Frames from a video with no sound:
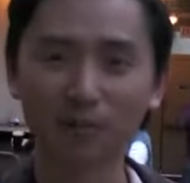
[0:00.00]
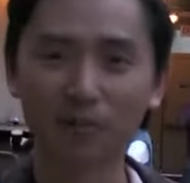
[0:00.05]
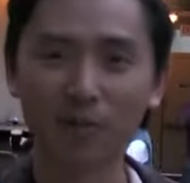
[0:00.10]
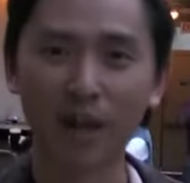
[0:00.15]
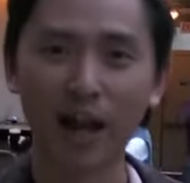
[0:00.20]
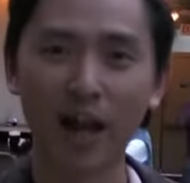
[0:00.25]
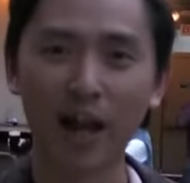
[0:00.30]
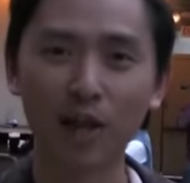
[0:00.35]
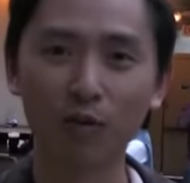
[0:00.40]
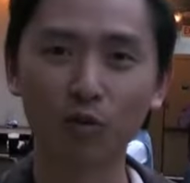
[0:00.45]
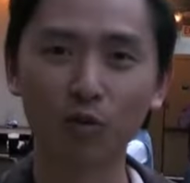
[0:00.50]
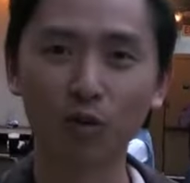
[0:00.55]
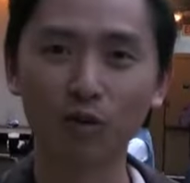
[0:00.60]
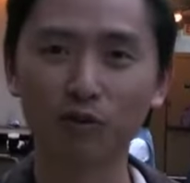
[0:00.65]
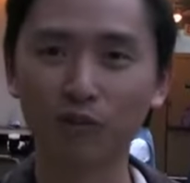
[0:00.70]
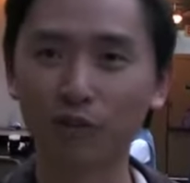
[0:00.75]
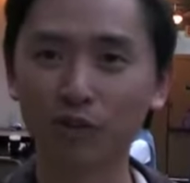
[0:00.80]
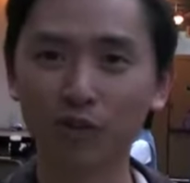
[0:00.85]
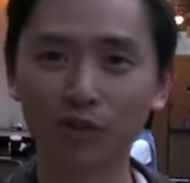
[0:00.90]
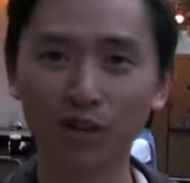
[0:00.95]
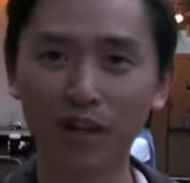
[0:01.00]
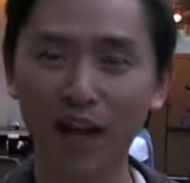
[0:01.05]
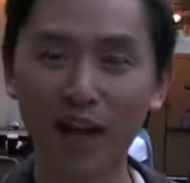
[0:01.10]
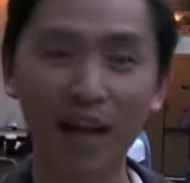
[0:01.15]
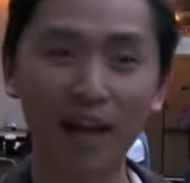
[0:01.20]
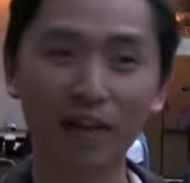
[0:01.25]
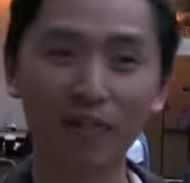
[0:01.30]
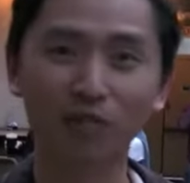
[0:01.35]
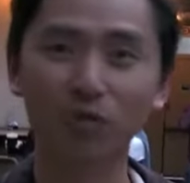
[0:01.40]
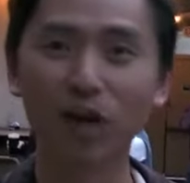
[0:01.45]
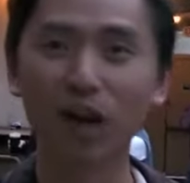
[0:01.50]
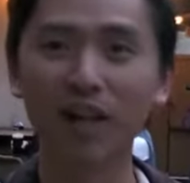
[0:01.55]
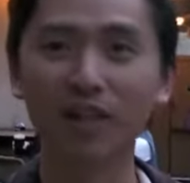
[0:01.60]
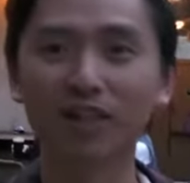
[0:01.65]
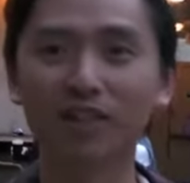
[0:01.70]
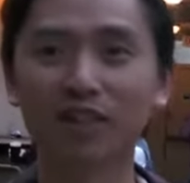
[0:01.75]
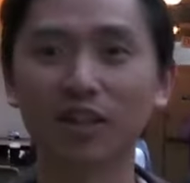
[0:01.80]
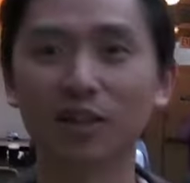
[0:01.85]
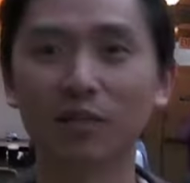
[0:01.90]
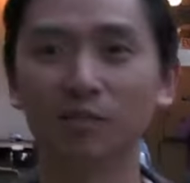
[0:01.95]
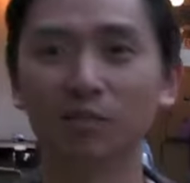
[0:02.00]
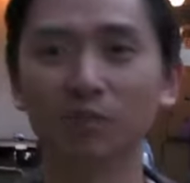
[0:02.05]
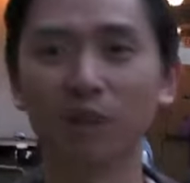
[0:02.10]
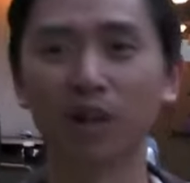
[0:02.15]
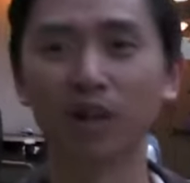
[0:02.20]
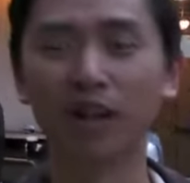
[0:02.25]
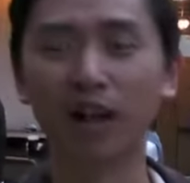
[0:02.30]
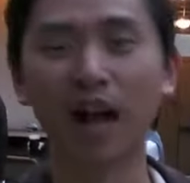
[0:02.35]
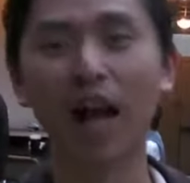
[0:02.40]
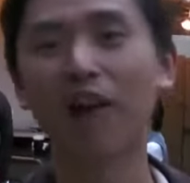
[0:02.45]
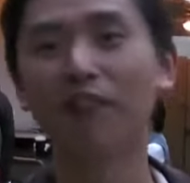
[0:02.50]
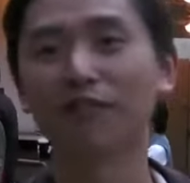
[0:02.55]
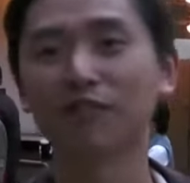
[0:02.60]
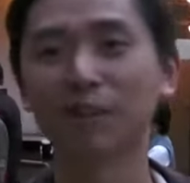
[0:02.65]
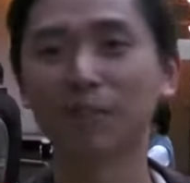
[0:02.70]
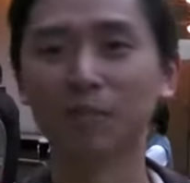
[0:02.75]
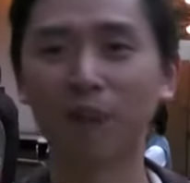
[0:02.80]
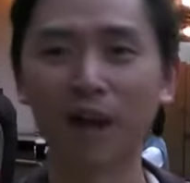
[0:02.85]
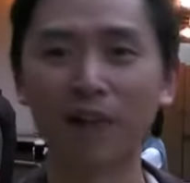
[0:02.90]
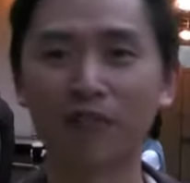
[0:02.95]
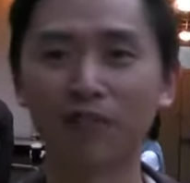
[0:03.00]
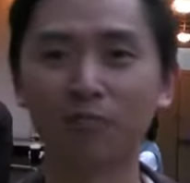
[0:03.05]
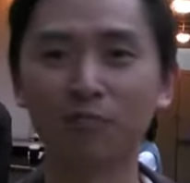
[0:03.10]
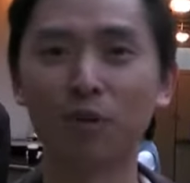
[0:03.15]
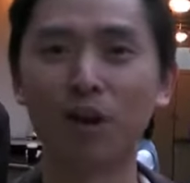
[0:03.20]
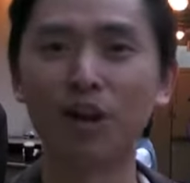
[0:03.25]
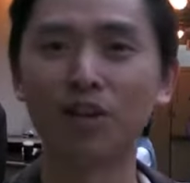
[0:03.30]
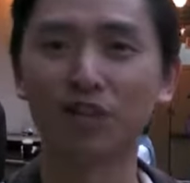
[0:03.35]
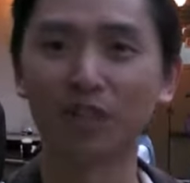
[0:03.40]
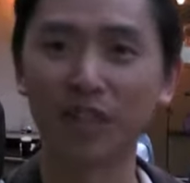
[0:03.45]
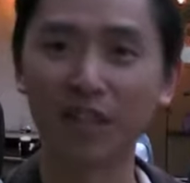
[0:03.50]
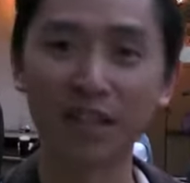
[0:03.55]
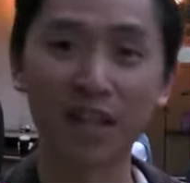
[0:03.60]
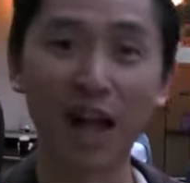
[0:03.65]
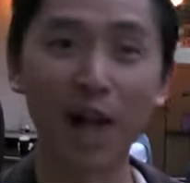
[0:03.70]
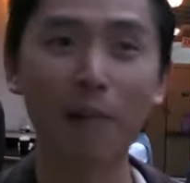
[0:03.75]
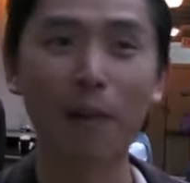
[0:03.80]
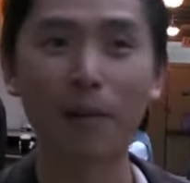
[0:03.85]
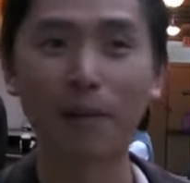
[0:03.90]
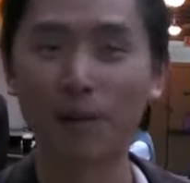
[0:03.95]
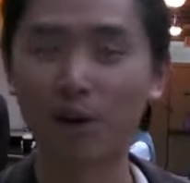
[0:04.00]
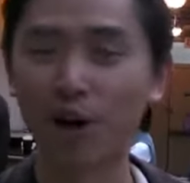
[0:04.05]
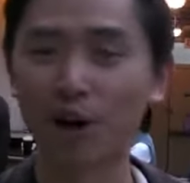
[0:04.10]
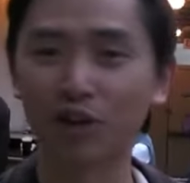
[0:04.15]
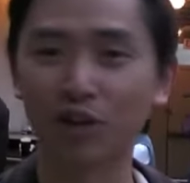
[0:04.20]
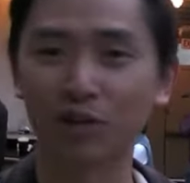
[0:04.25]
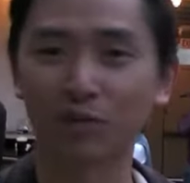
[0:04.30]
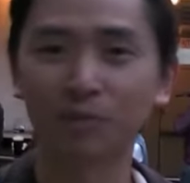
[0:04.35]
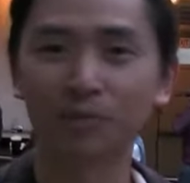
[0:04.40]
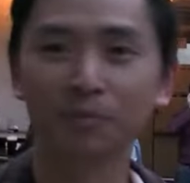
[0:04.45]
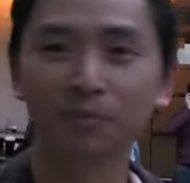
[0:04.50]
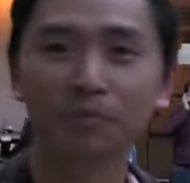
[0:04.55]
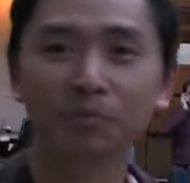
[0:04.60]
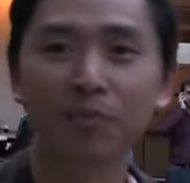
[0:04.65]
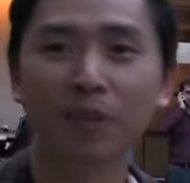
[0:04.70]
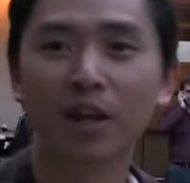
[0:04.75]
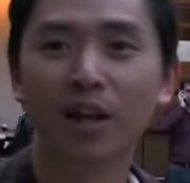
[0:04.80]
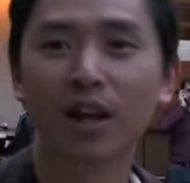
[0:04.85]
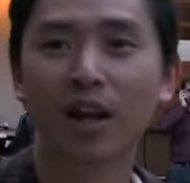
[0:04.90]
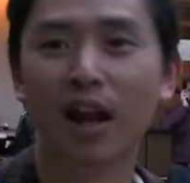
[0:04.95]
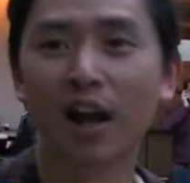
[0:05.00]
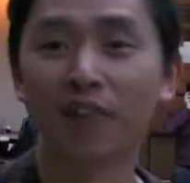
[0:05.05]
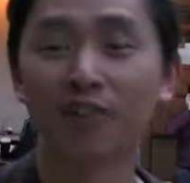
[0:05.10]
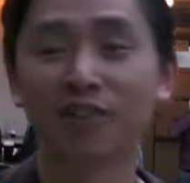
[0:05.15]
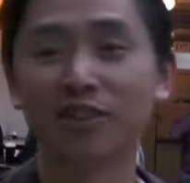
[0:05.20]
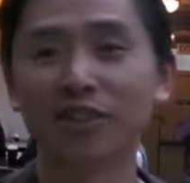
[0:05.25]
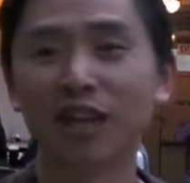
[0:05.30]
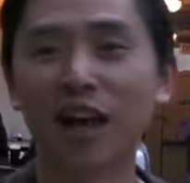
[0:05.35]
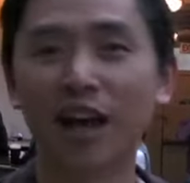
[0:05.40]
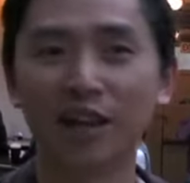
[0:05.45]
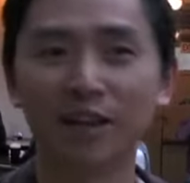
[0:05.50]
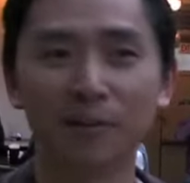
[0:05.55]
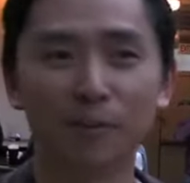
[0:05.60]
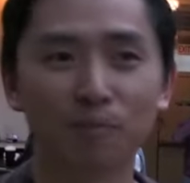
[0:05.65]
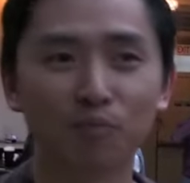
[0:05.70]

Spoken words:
I write some. I have some iPad project on the side.